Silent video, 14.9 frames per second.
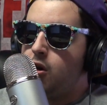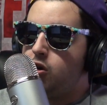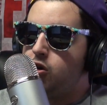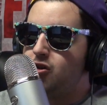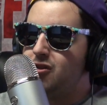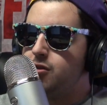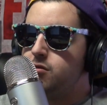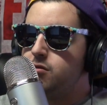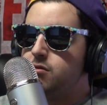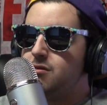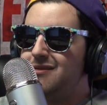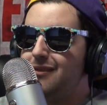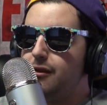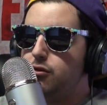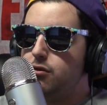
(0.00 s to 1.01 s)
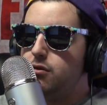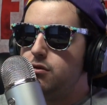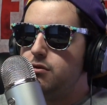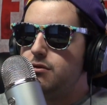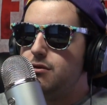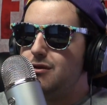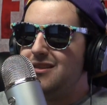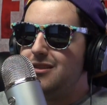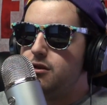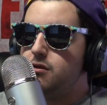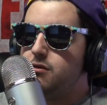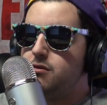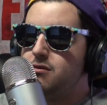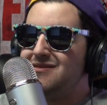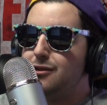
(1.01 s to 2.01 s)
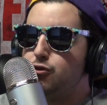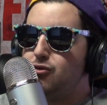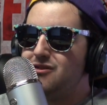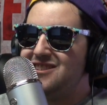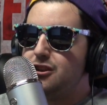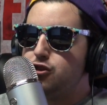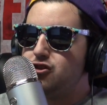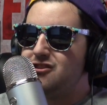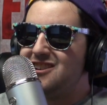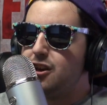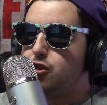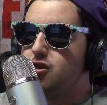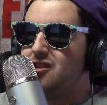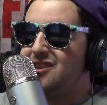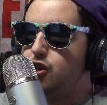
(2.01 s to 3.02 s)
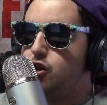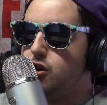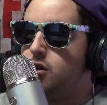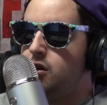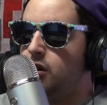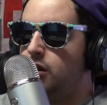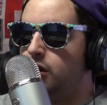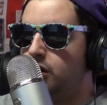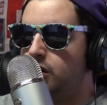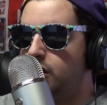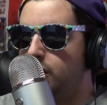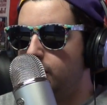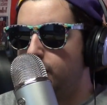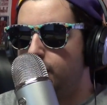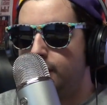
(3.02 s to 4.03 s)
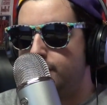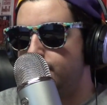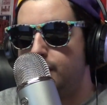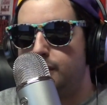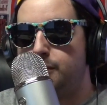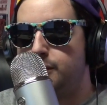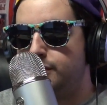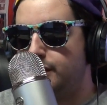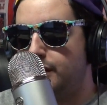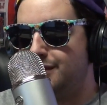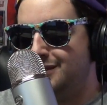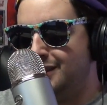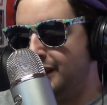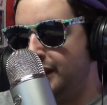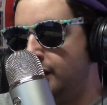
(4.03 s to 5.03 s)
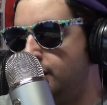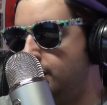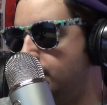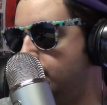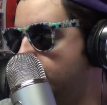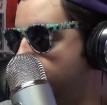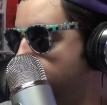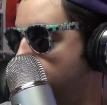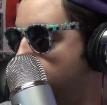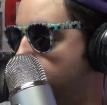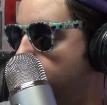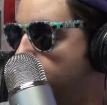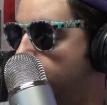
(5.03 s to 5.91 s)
That's not what he sounds like at all, but